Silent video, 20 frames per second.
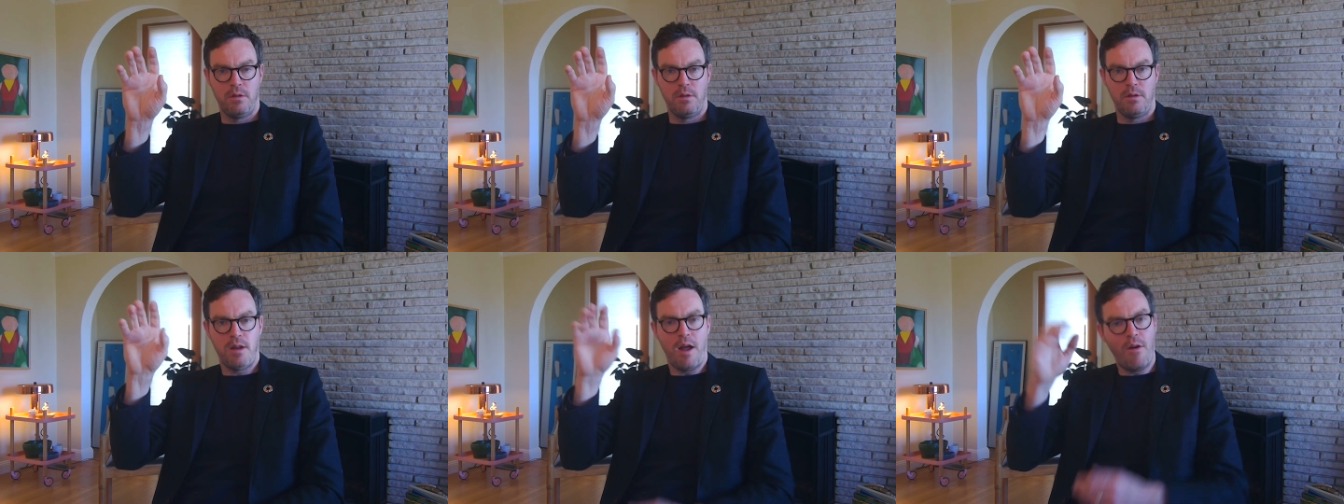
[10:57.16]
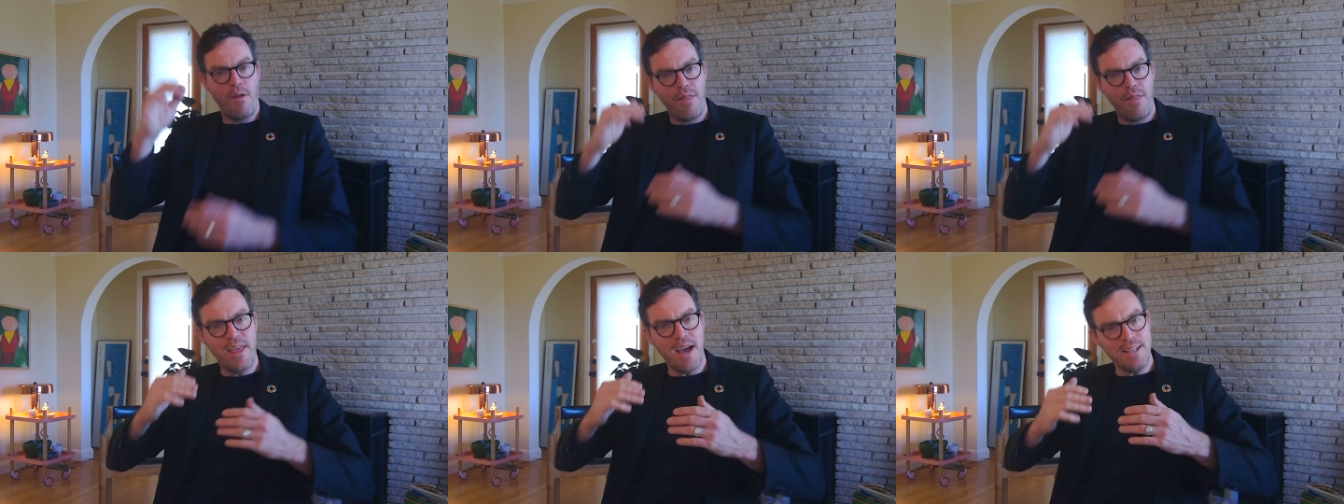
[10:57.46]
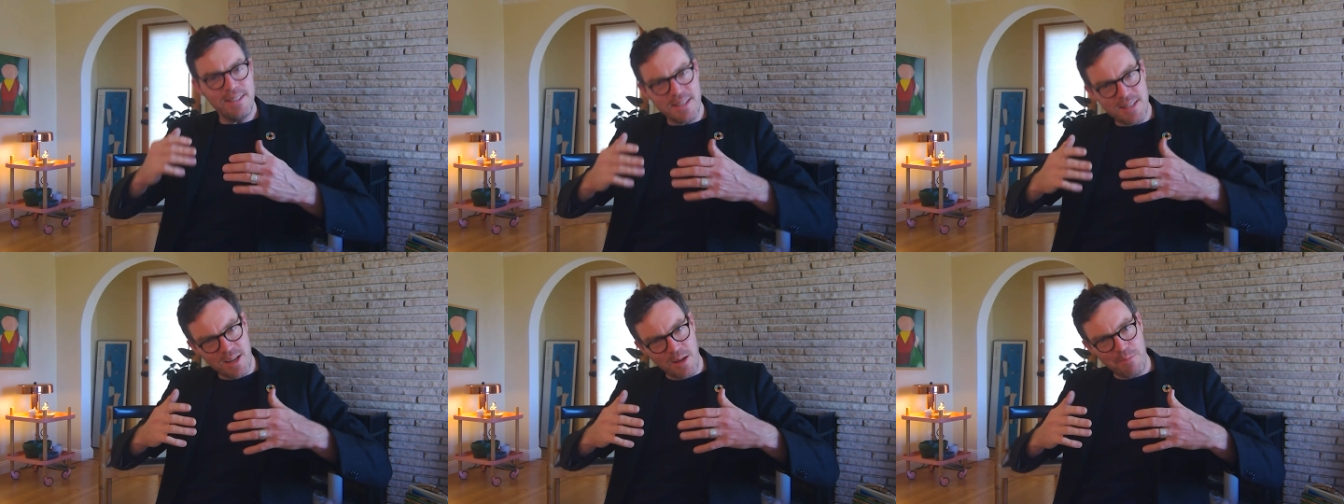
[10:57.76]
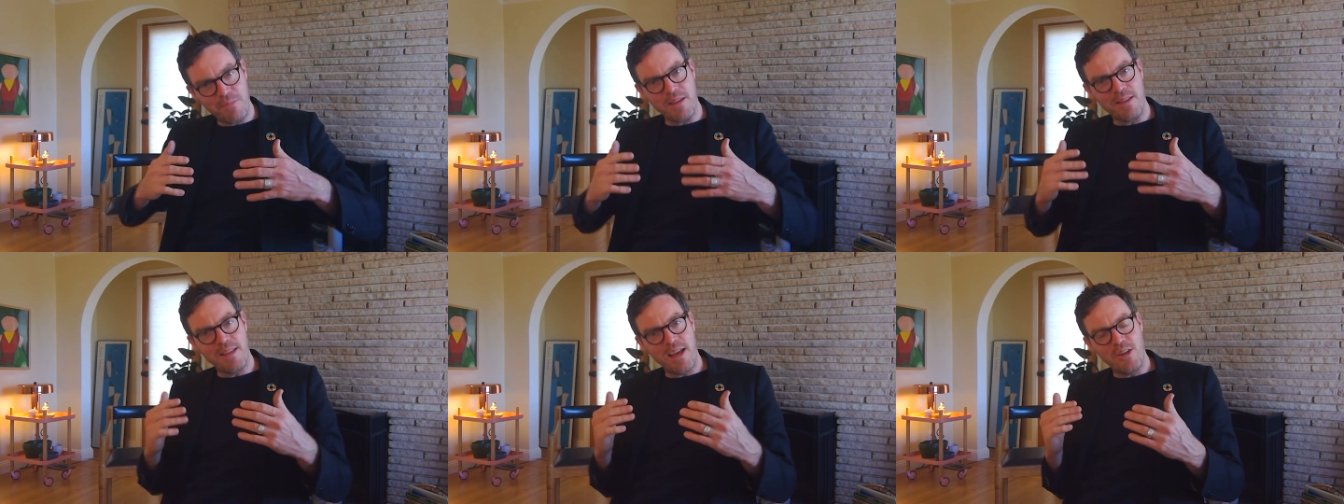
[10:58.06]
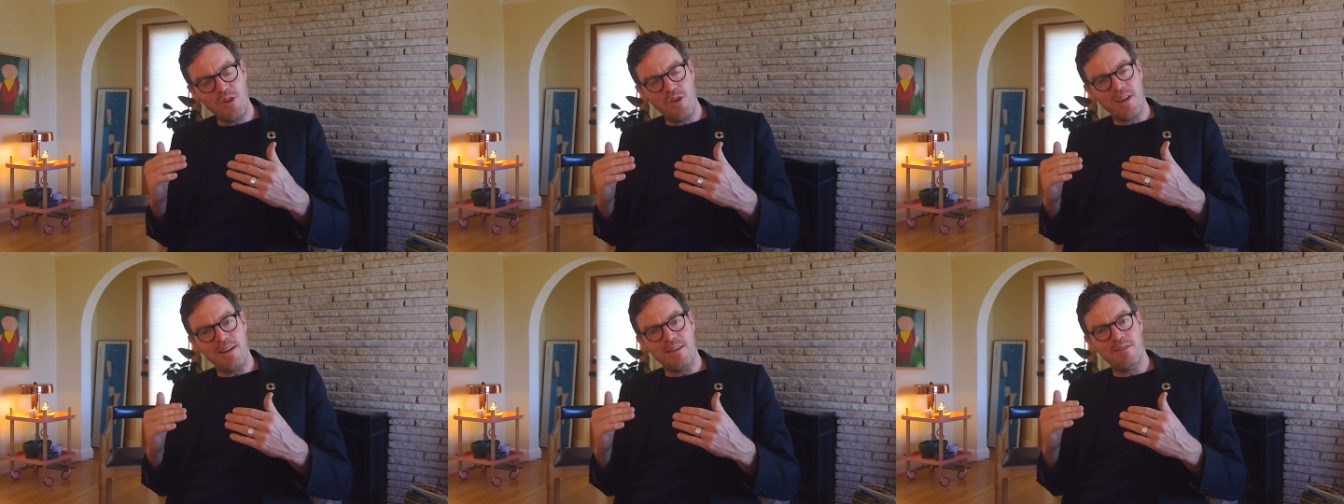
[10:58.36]
Now, that's something that
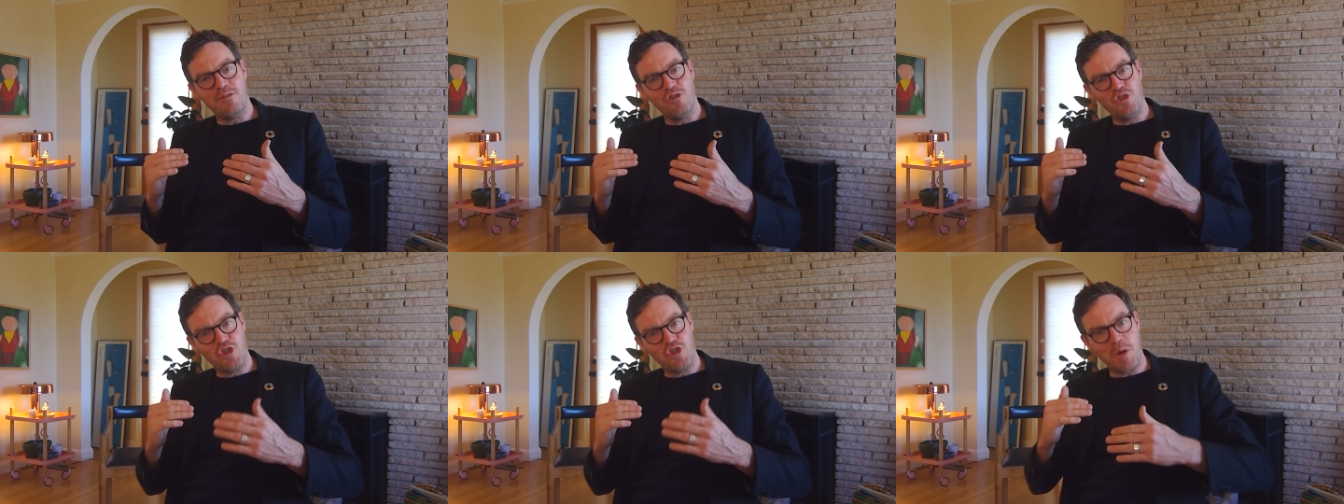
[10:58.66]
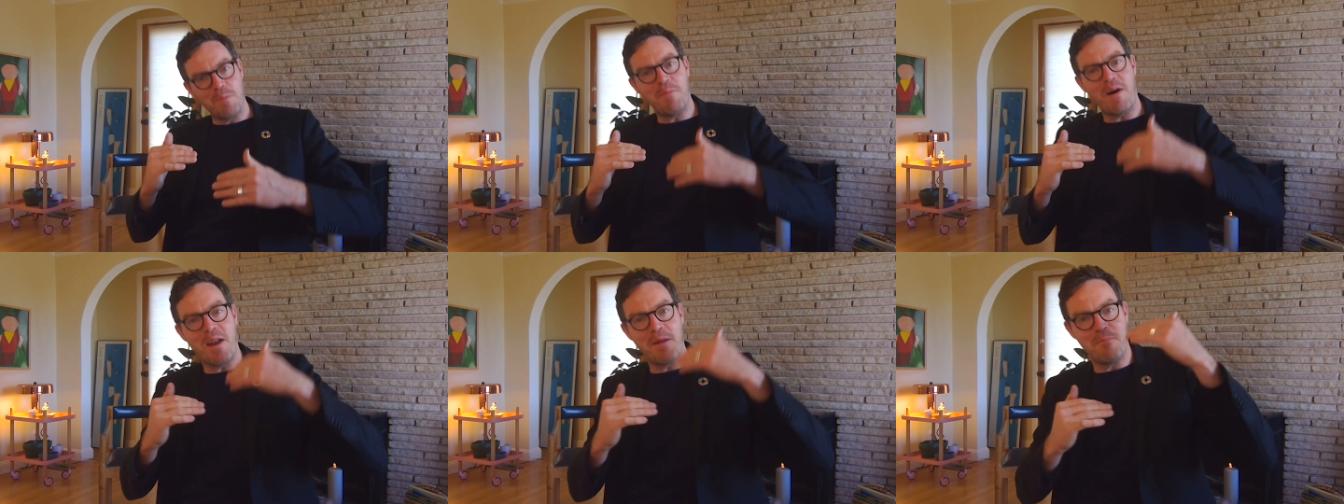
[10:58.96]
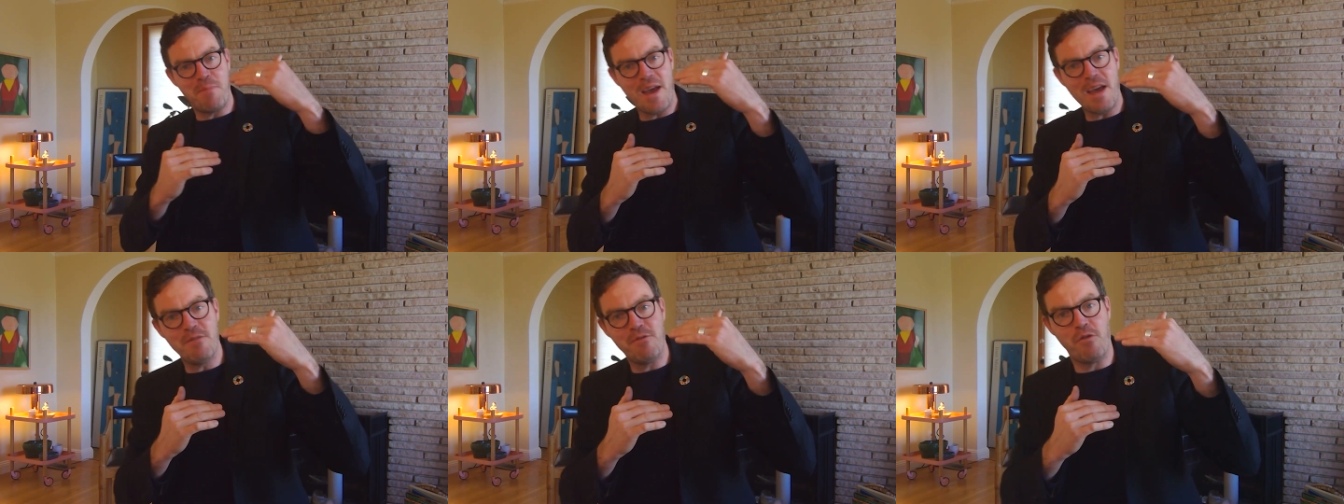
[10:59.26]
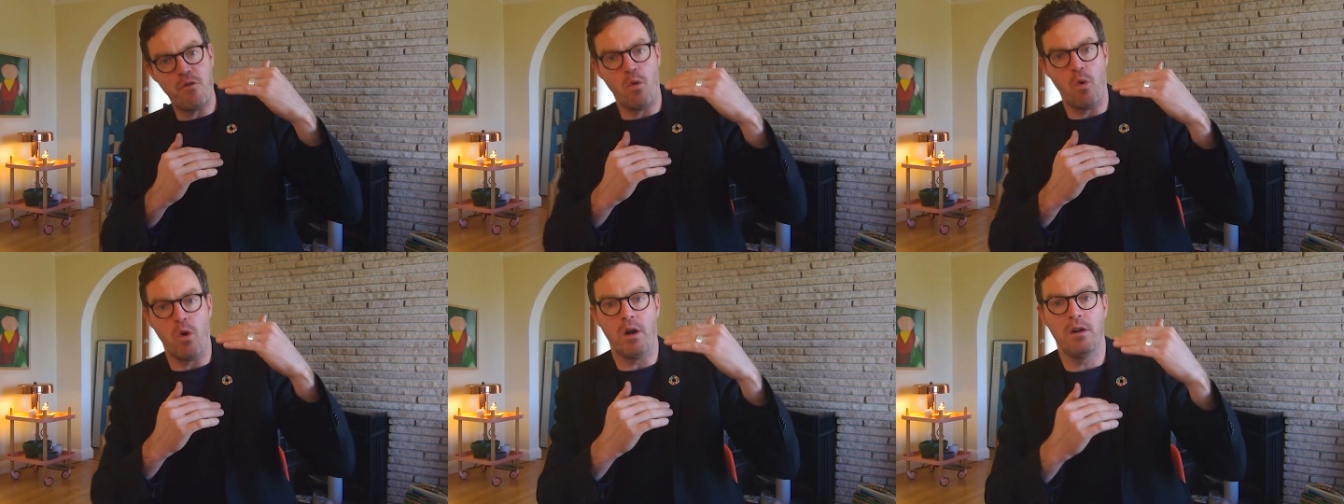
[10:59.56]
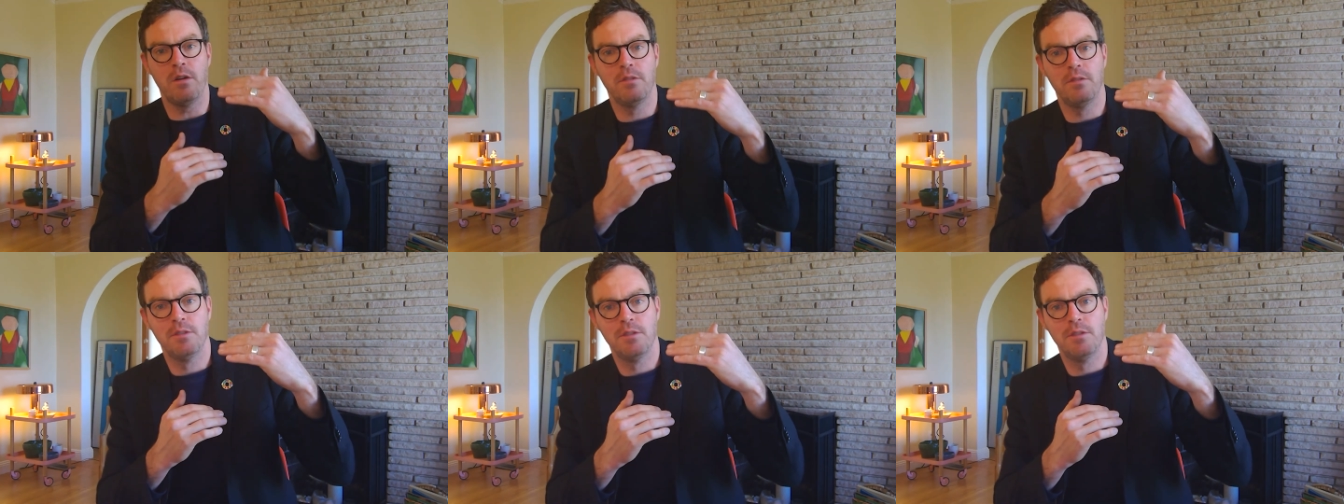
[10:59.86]
you can jump out of bed for.